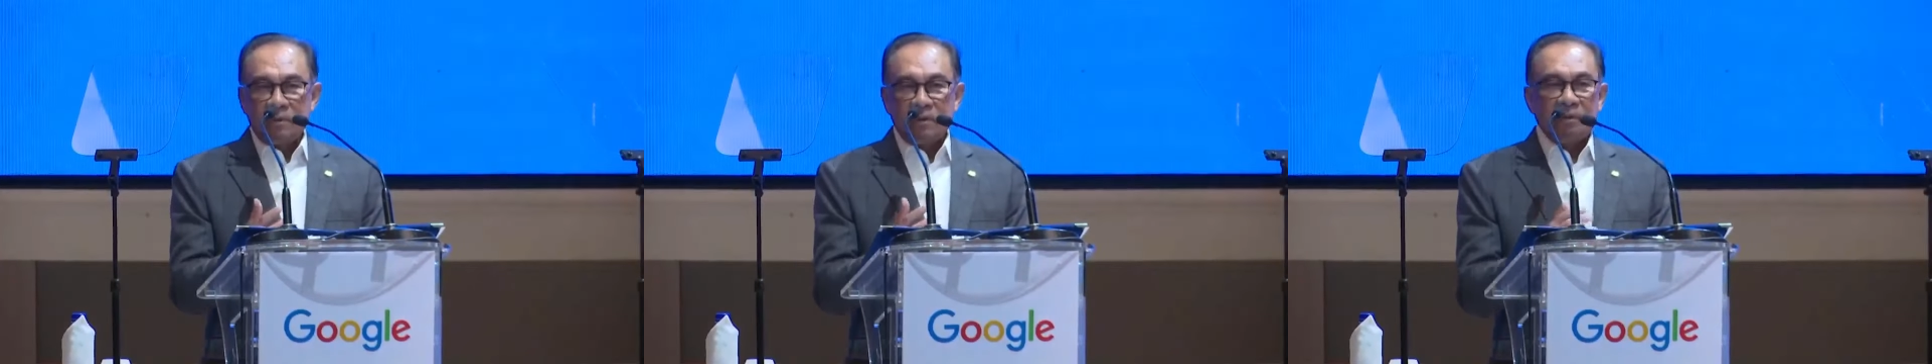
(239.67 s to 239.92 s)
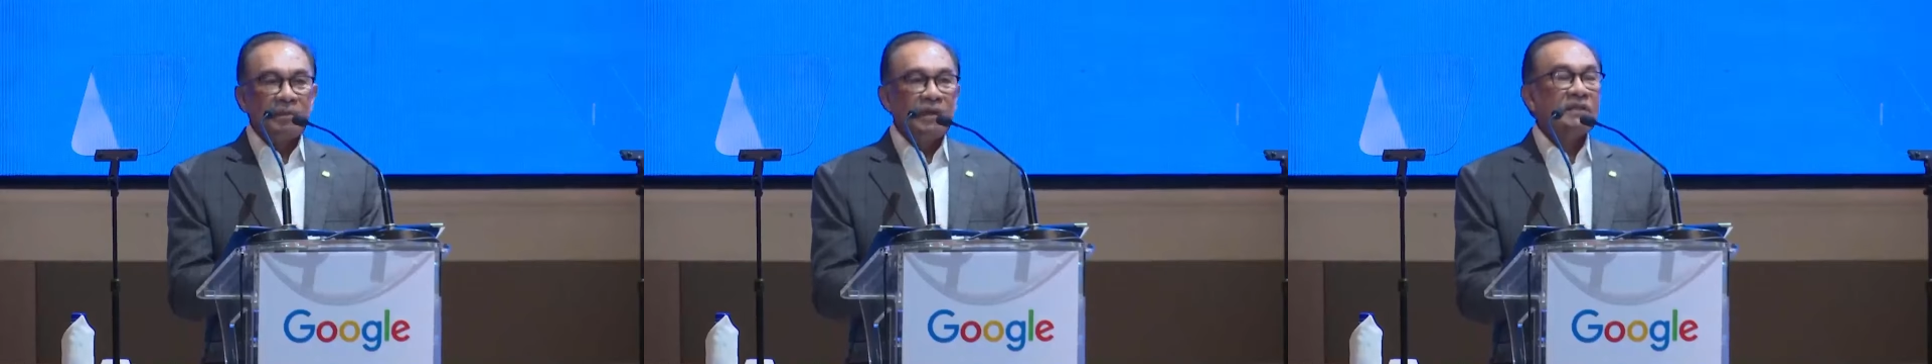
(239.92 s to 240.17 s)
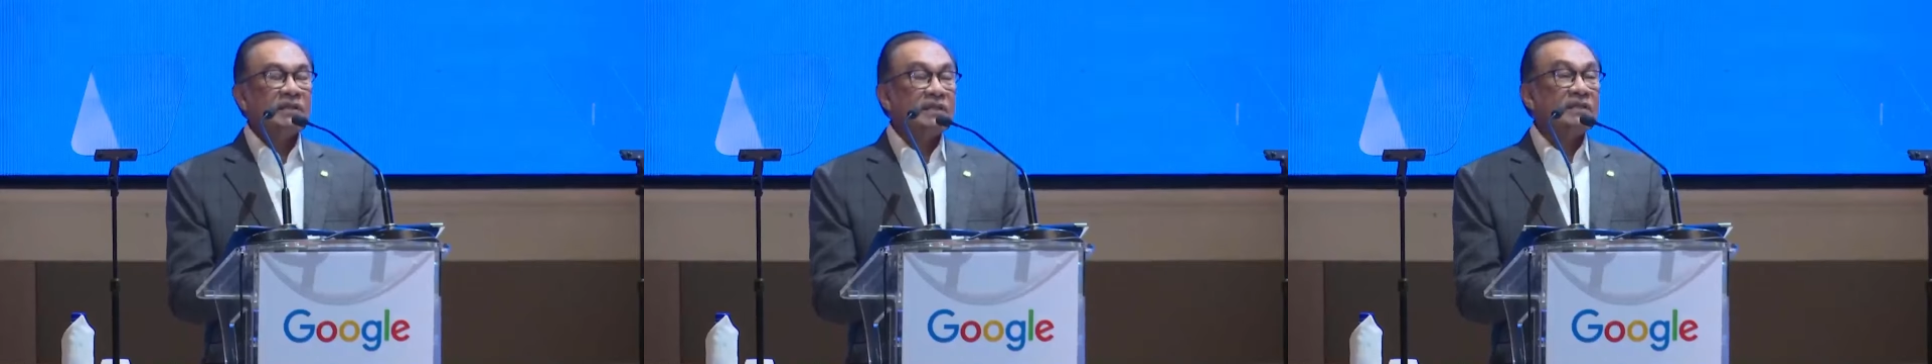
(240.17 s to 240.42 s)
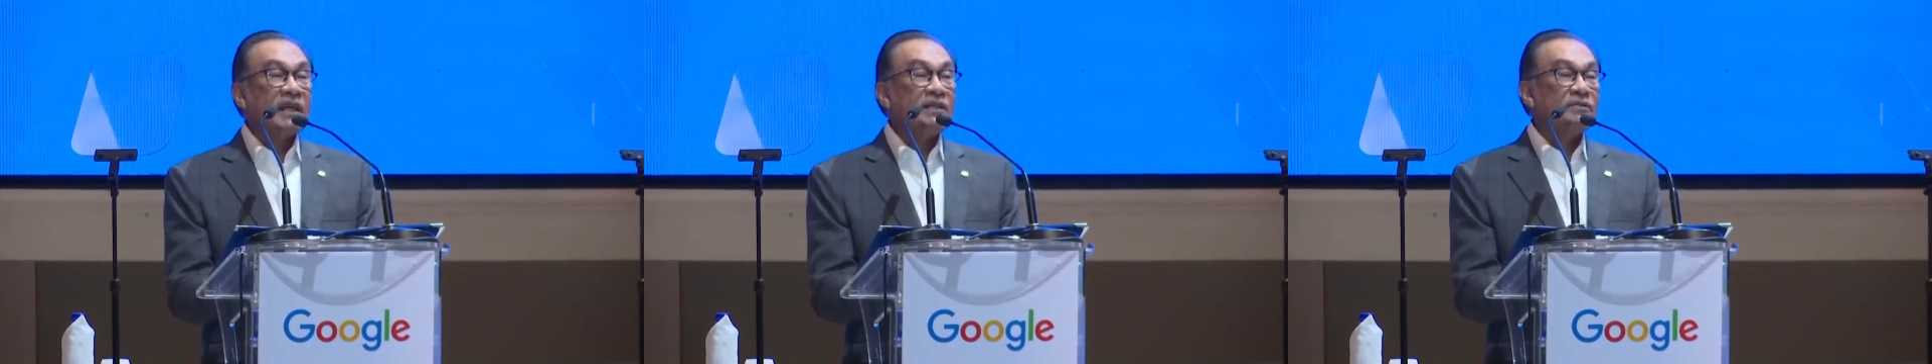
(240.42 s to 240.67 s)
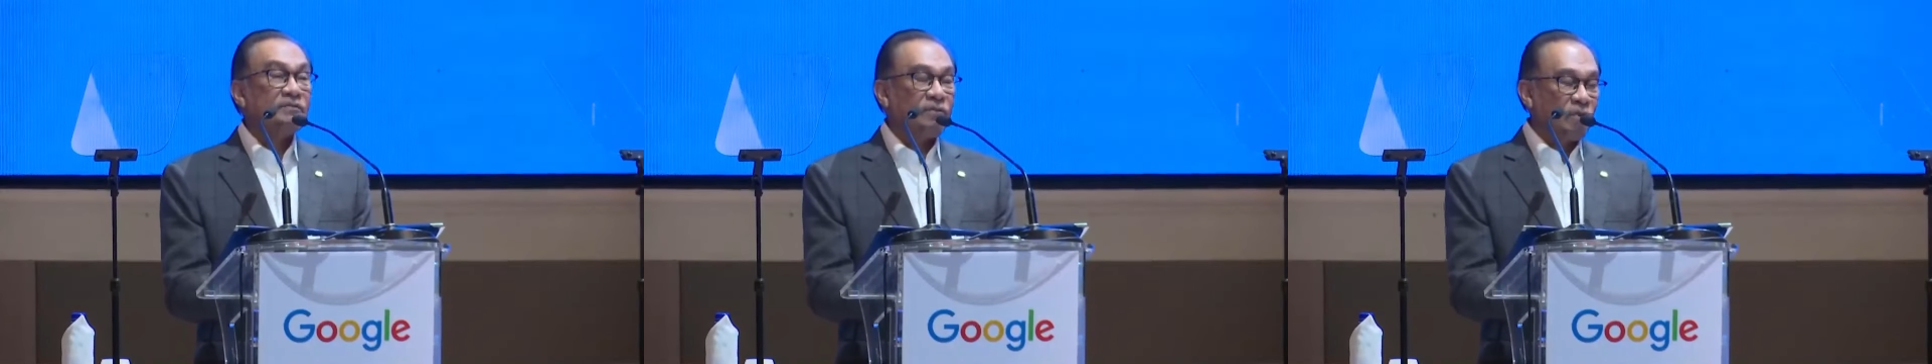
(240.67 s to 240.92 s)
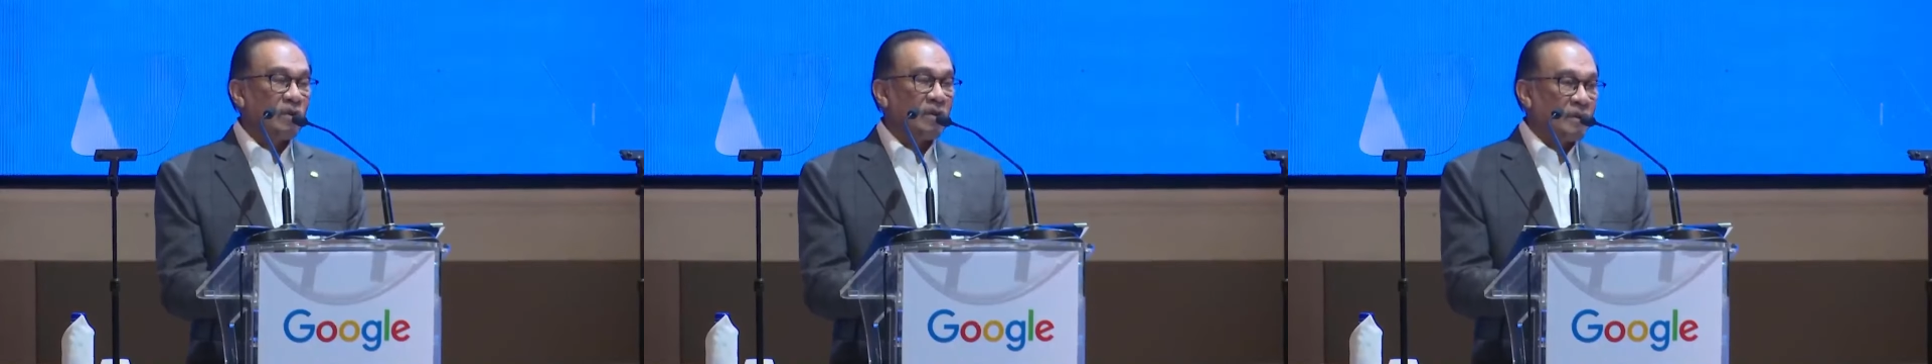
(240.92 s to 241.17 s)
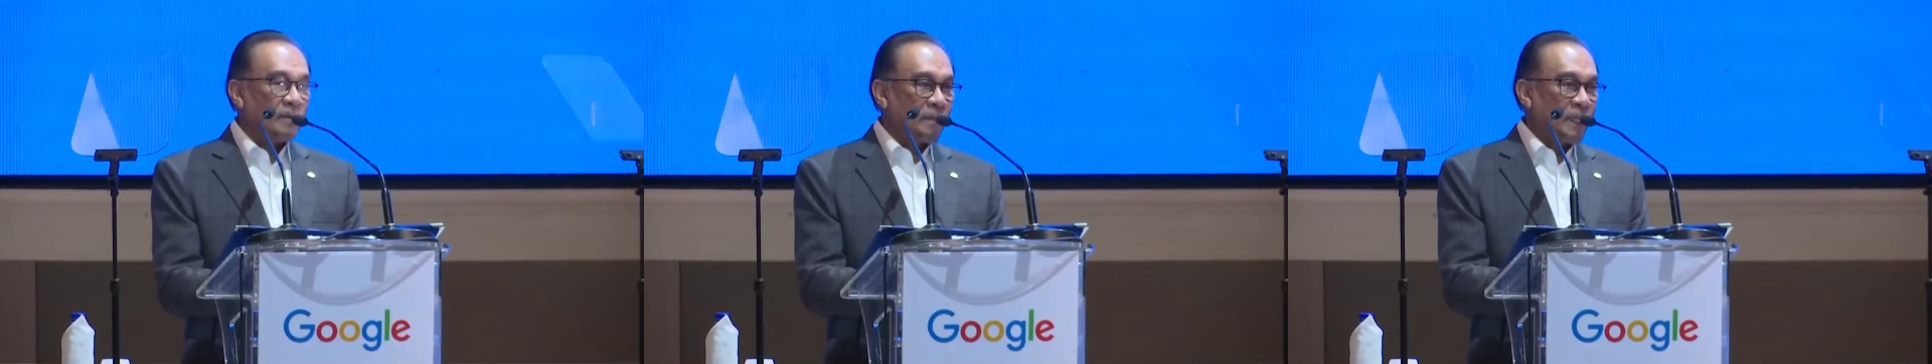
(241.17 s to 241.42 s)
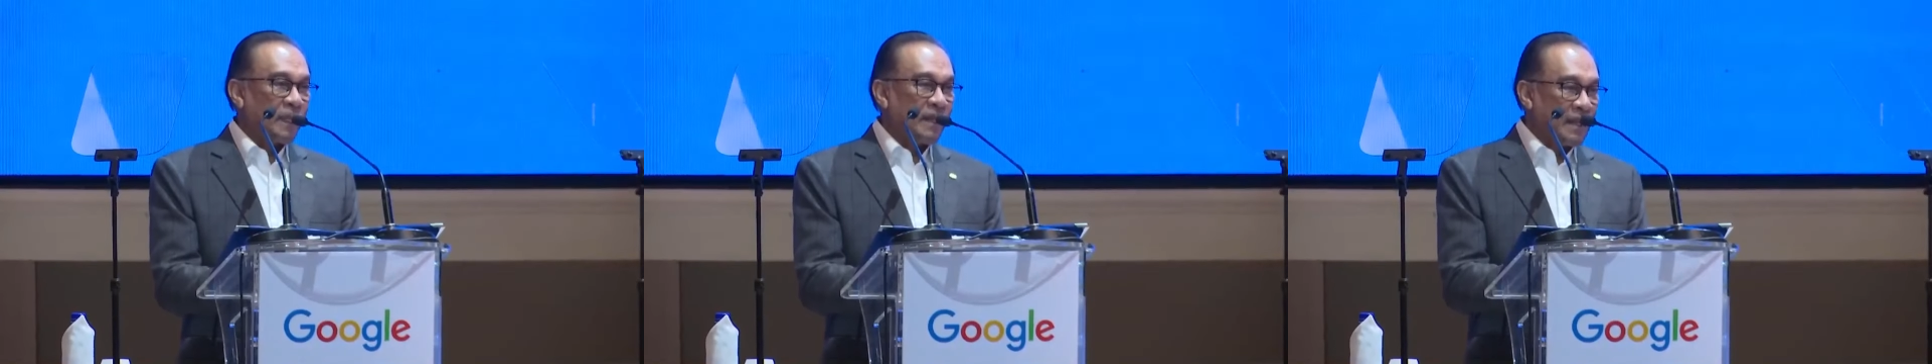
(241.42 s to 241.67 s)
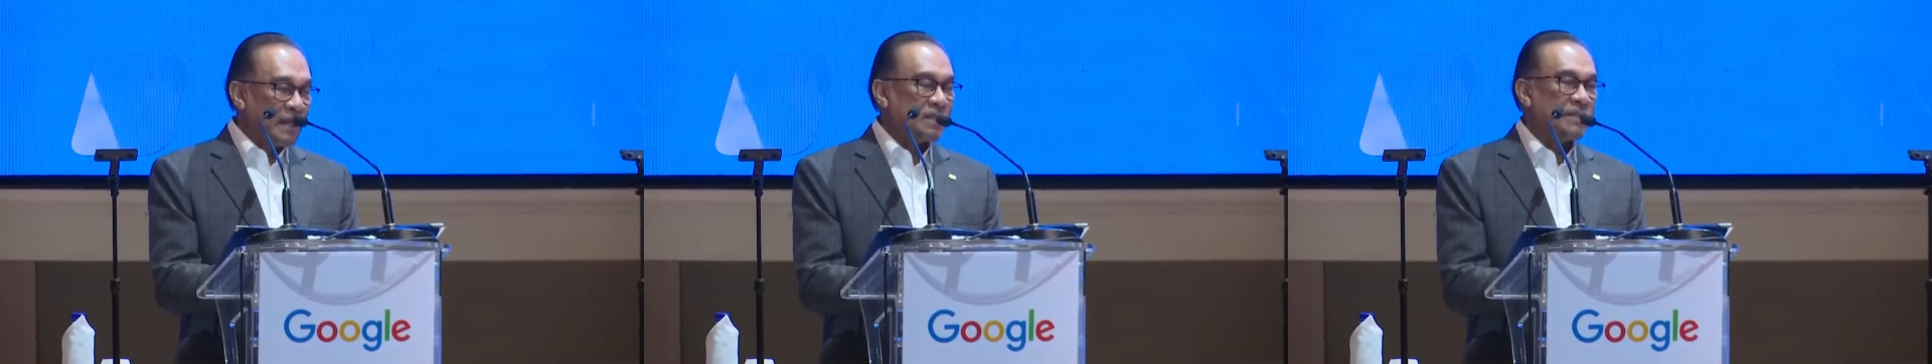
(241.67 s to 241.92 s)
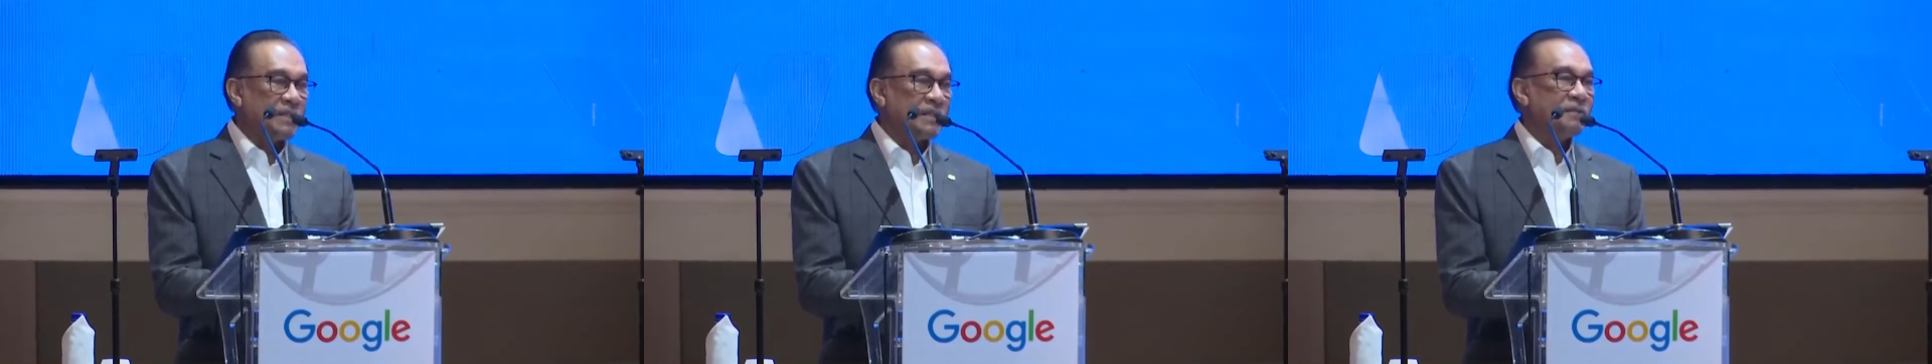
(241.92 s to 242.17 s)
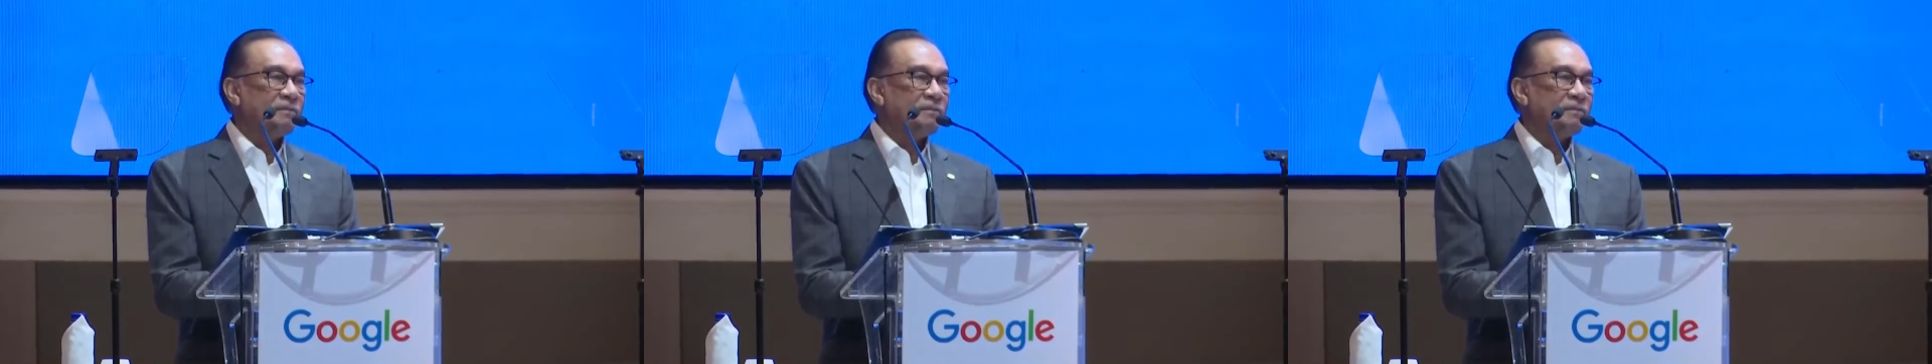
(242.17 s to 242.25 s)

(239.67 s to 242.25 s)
um, a successful nation